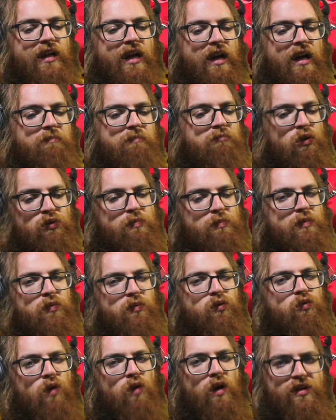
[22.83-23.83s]
most
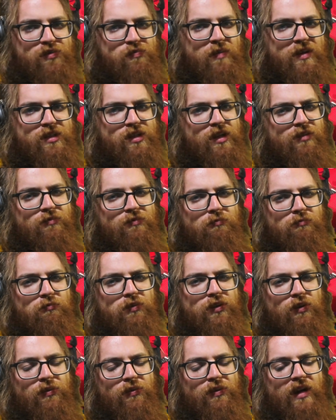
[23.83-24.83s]
people who watch my channel
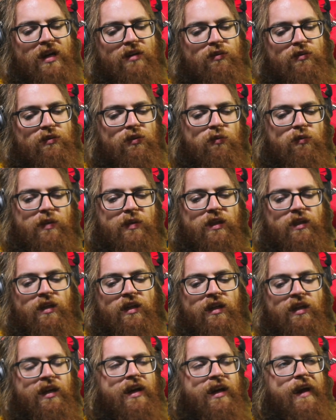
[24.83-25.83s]
would know that or know me
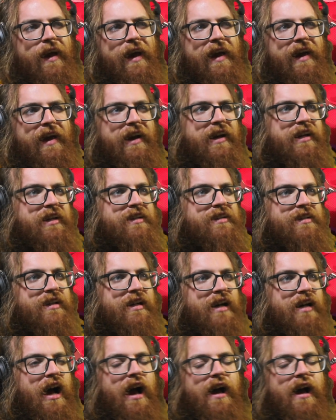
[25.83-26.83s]
and
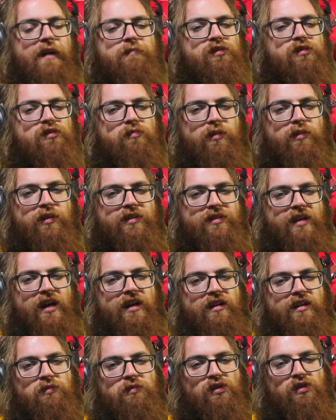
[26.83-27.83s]
I am super
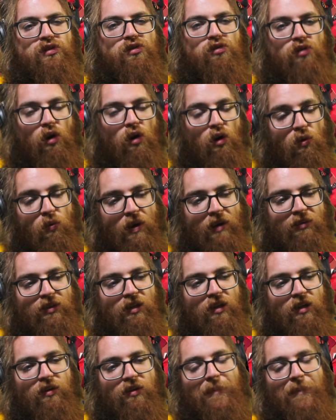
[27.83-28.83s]
excited. It was so well
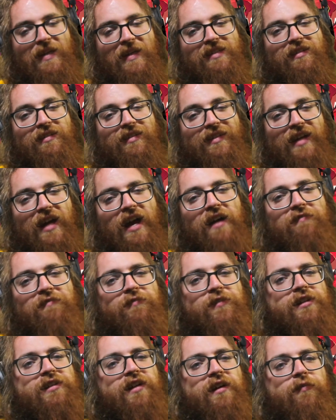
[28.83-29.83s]
done on basically
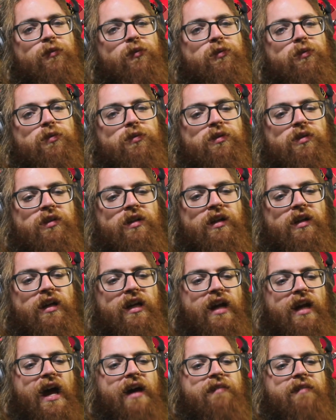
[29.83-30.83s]
every level.
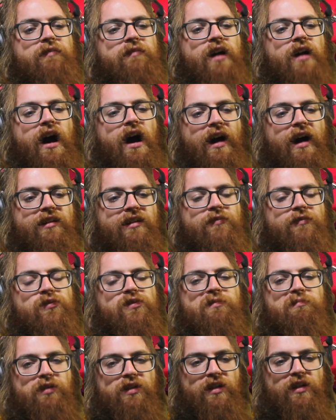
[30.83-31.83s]
It had high levels
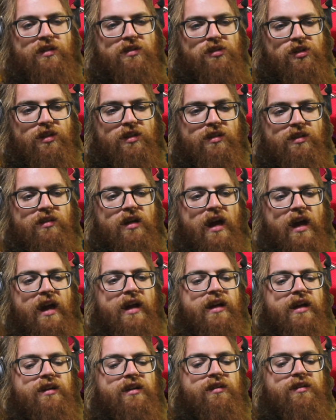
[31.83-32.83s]
of production
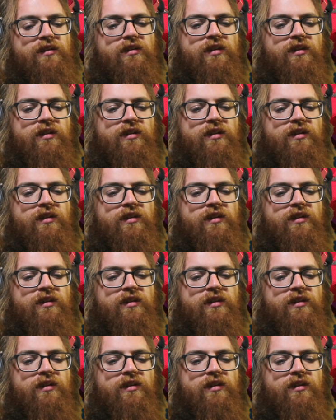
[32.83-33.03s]
and